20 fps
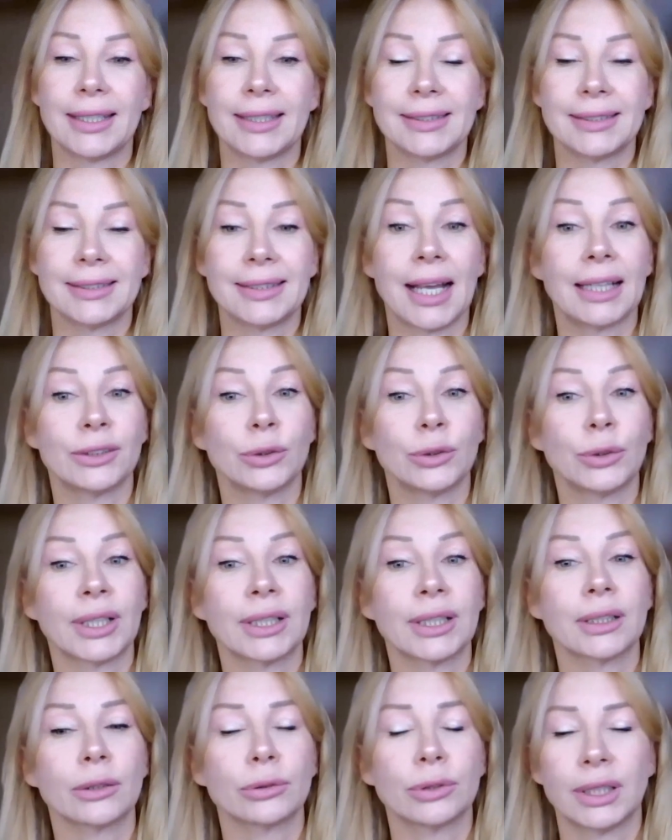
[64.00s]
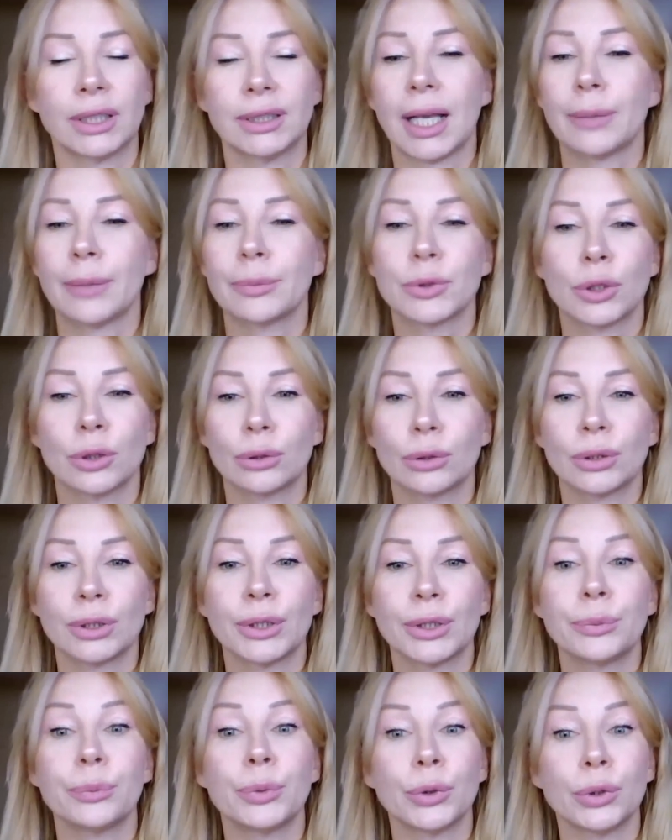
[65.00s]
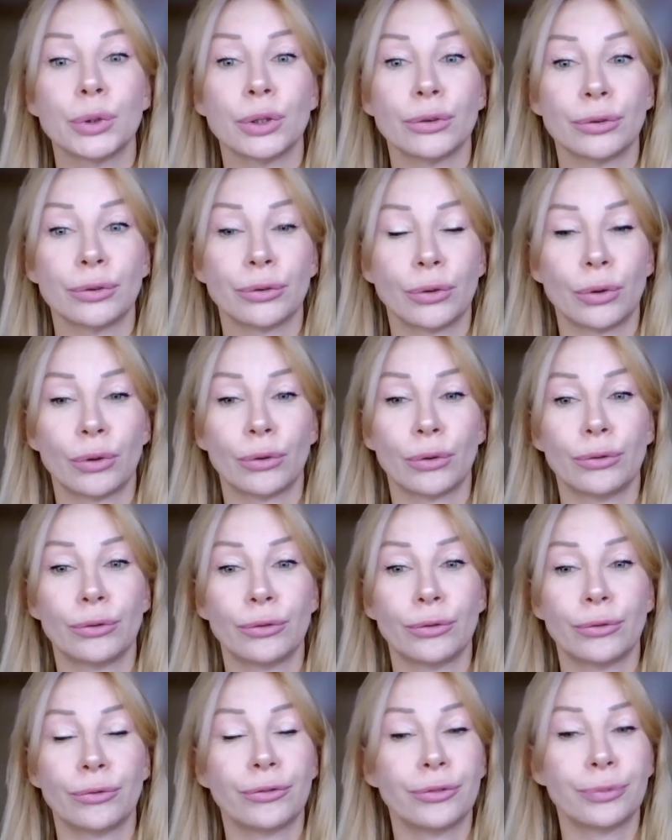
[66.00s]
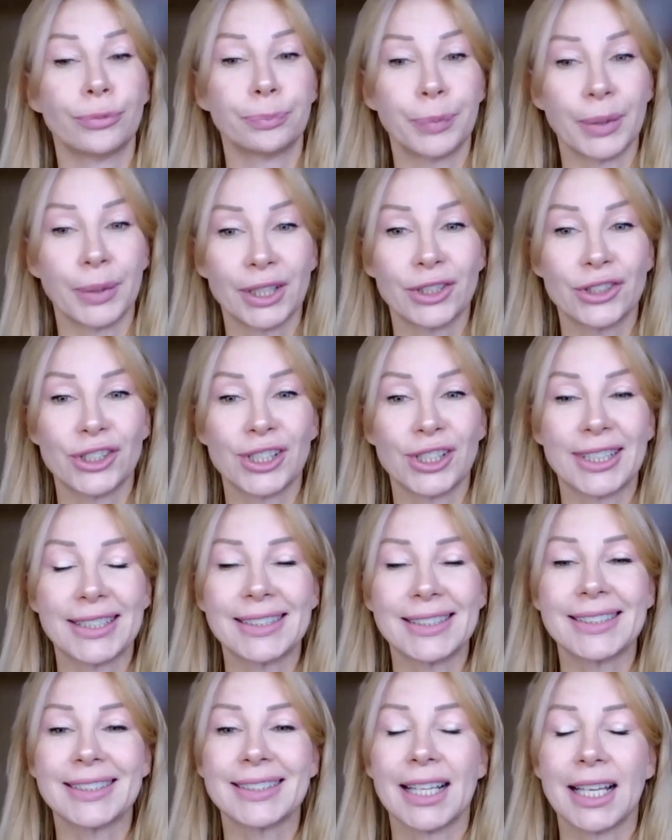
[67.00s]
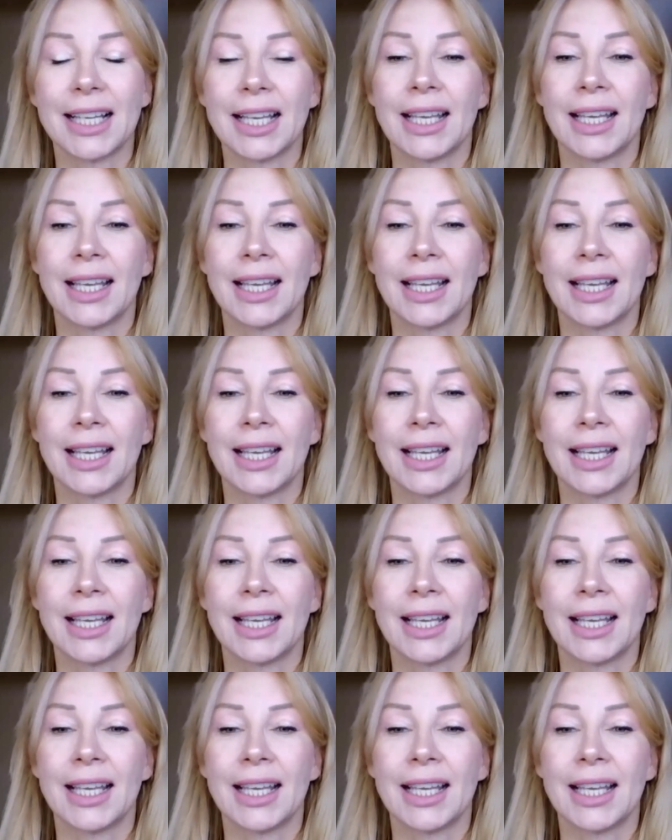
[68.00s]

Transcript: is that you can create absolutely beautiful pictures.